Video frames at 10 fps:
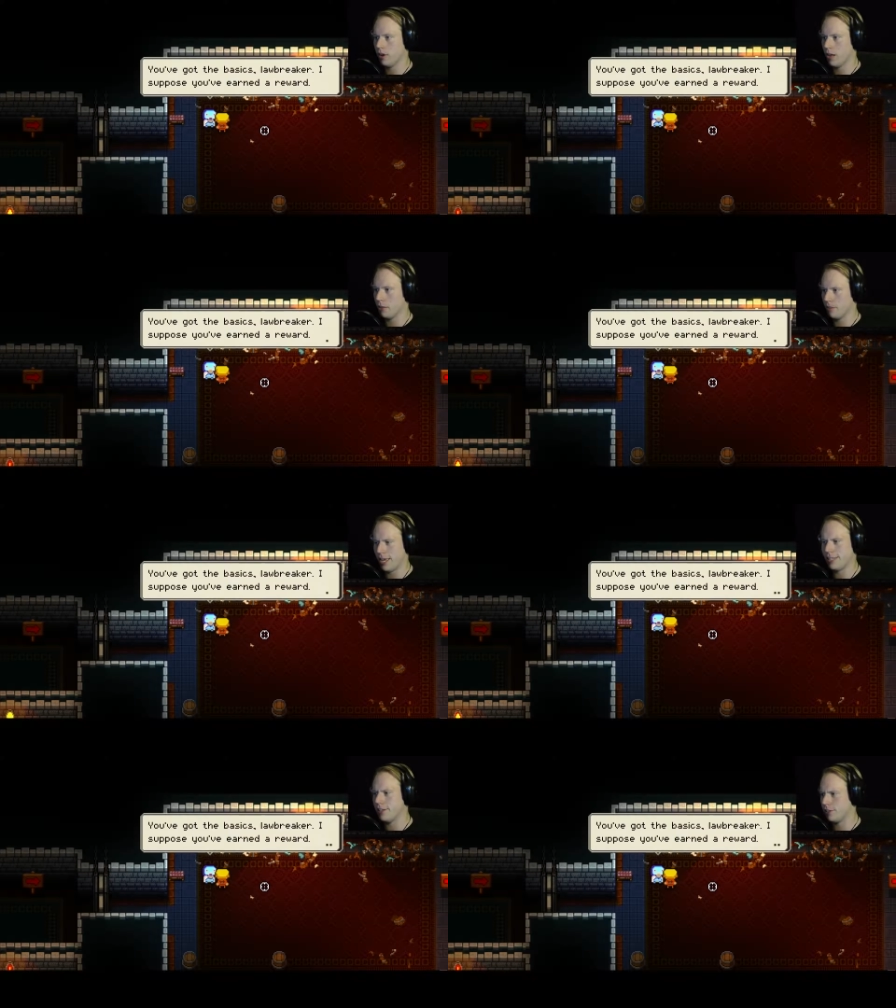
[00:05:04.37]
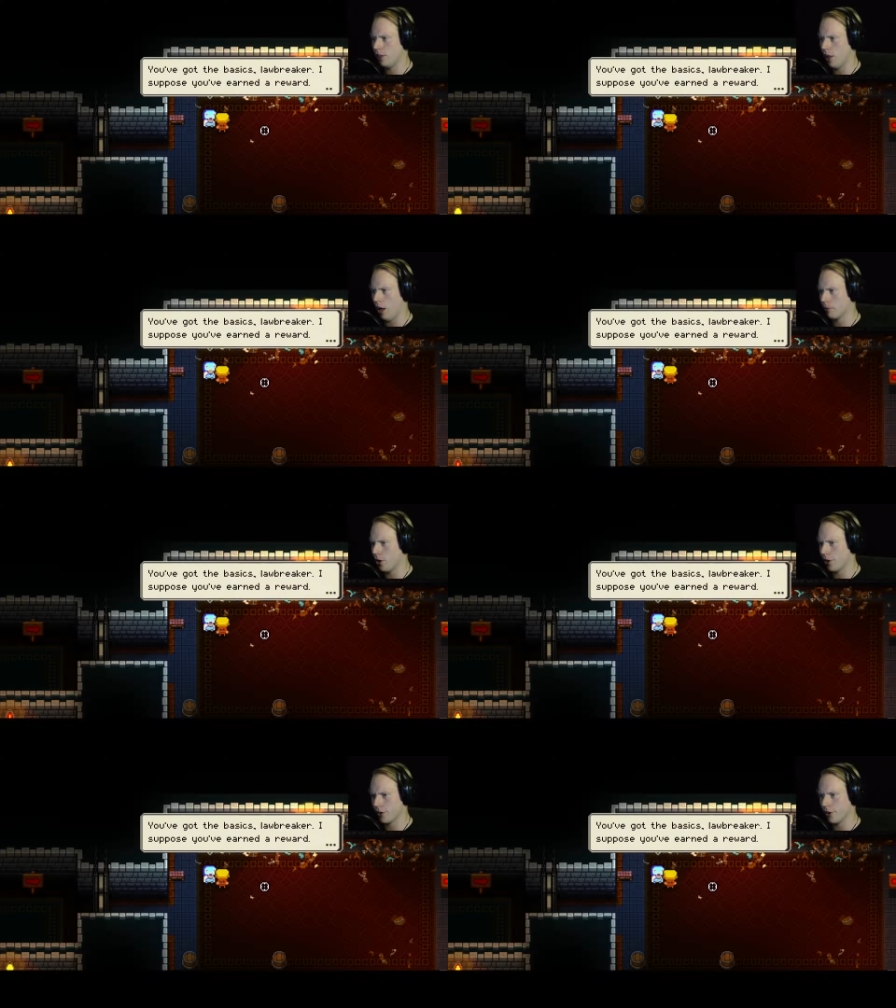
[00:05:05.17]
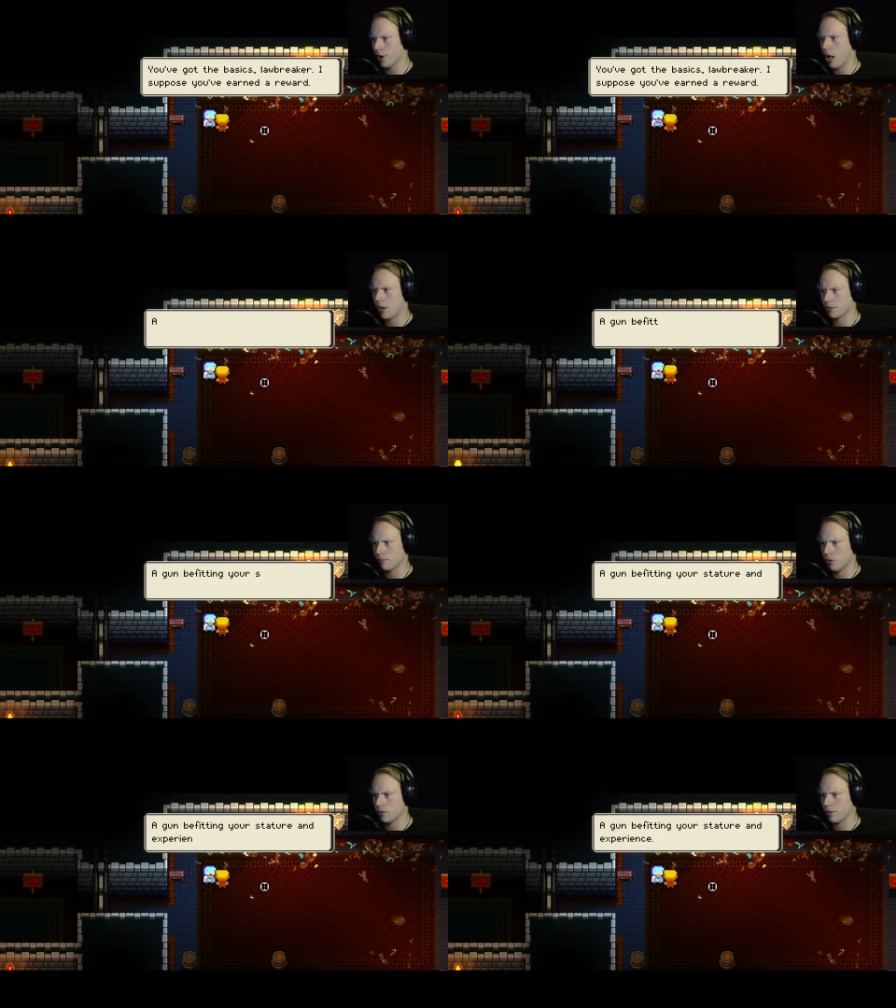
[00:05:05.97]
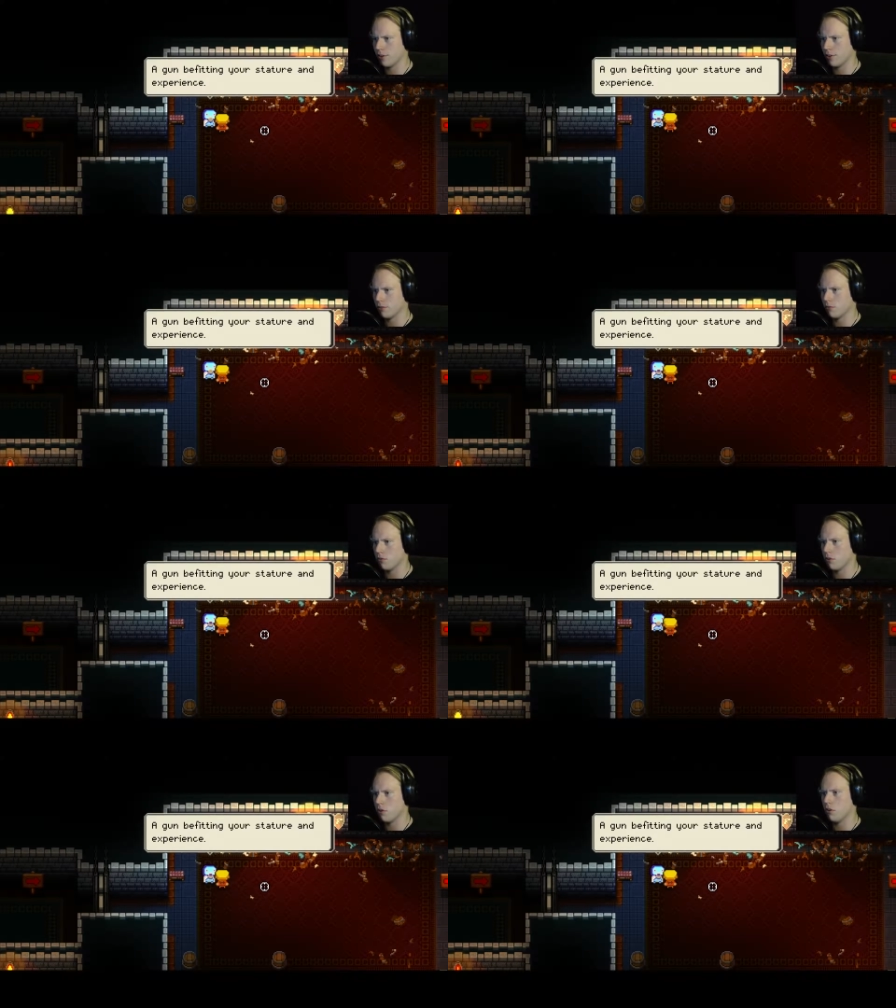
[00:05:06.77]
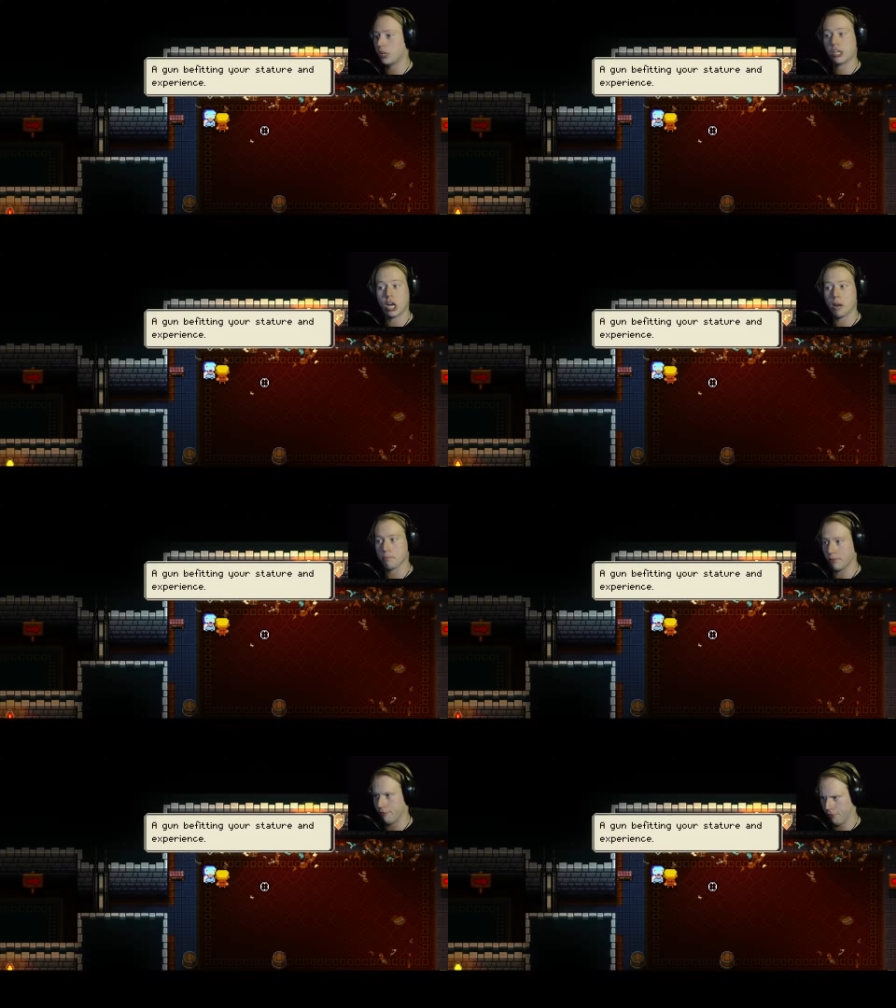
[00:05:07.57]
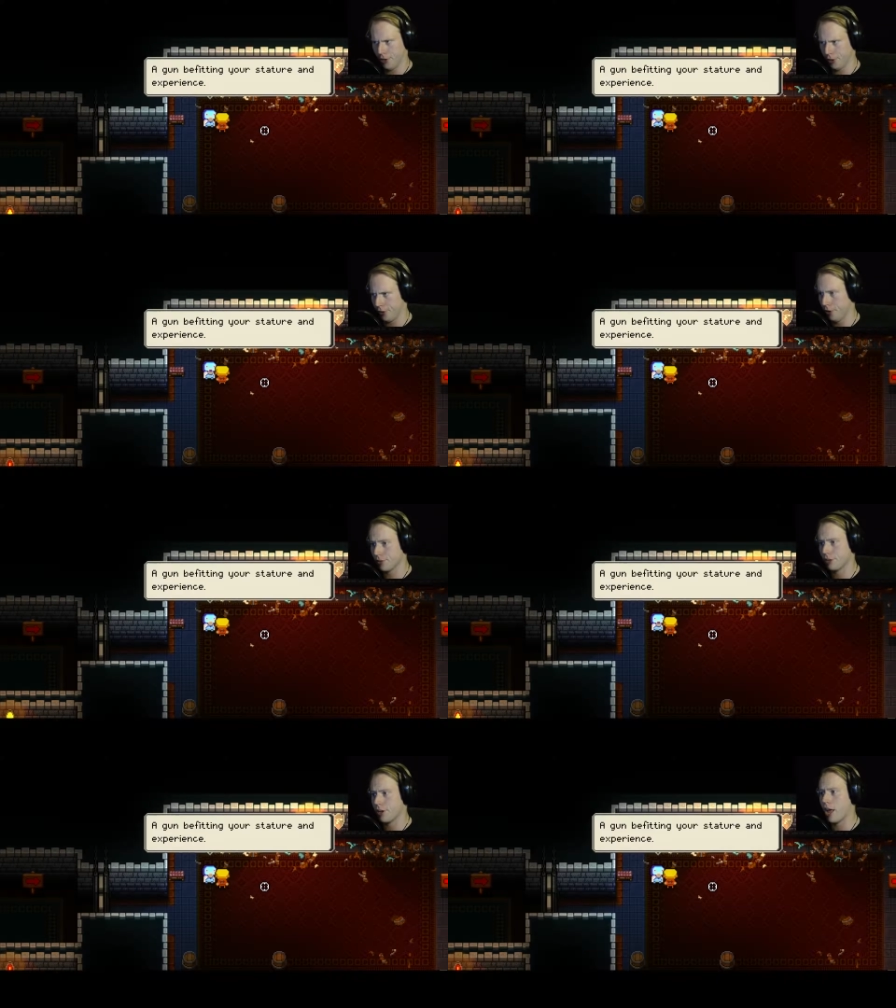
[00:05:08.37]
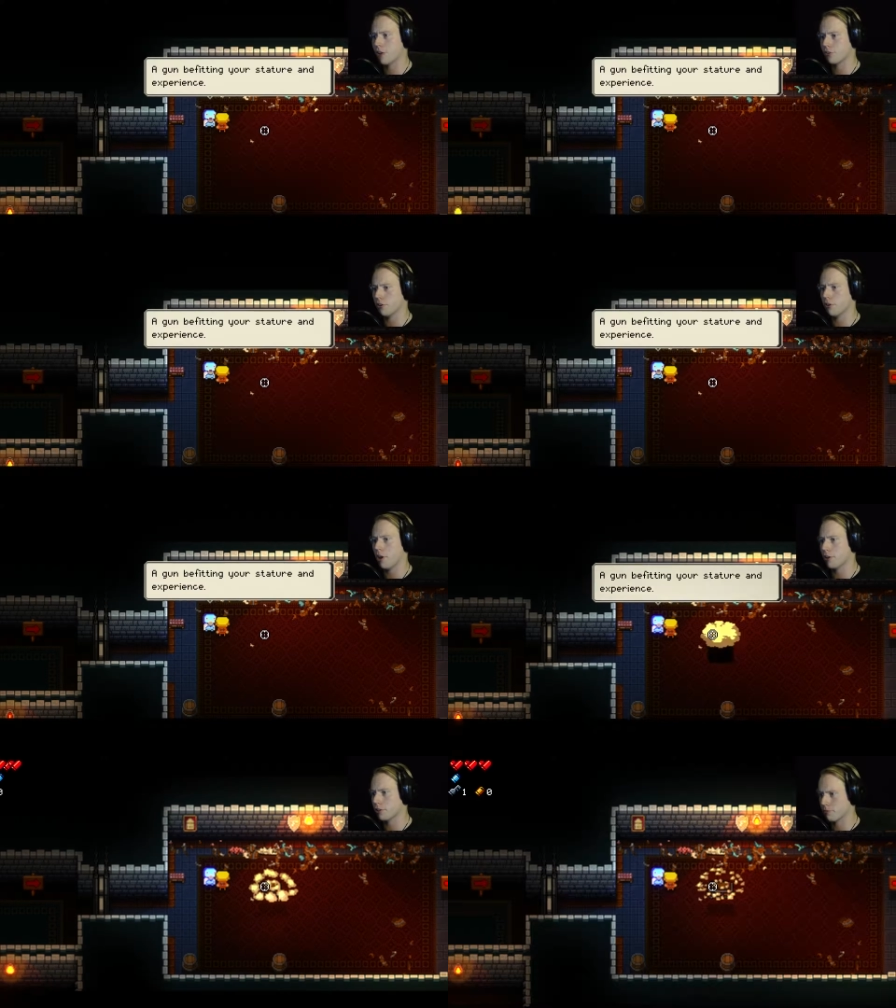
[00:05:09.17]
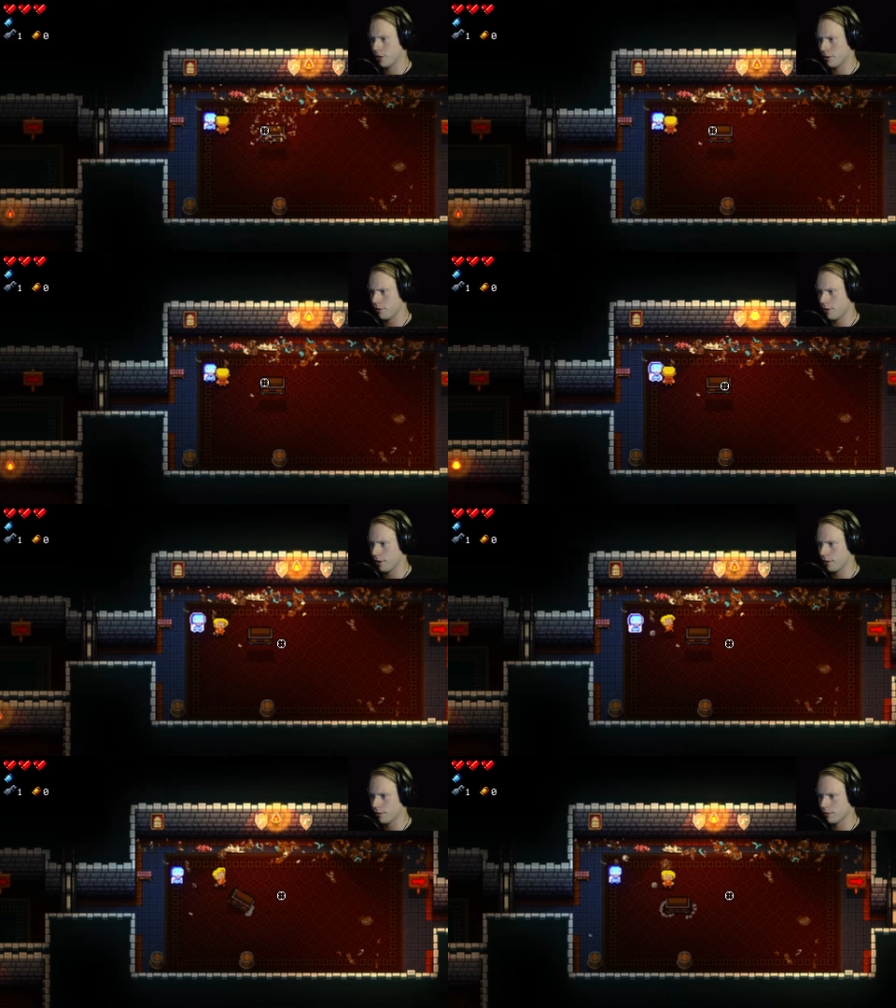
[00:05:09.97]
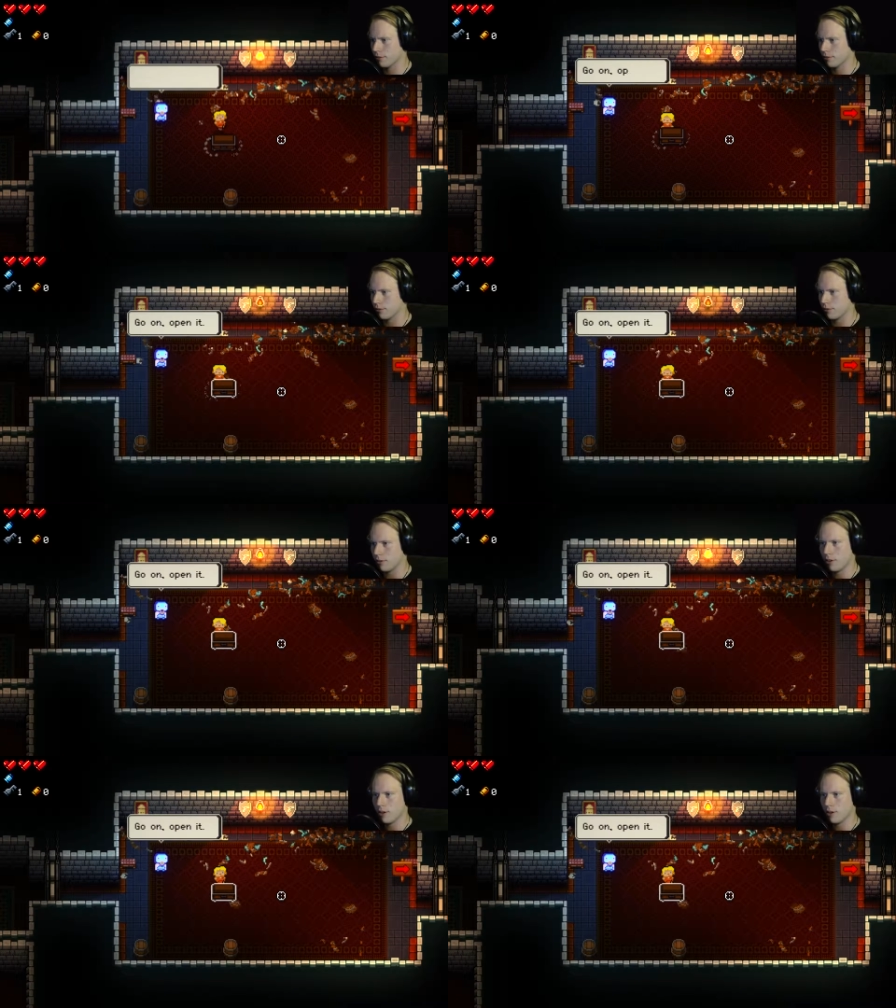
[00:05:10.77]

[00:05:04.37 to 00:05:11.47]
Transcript: got the basics, lawbreaker. I suppose you've earned a reward, a gun befitting your stature and experience.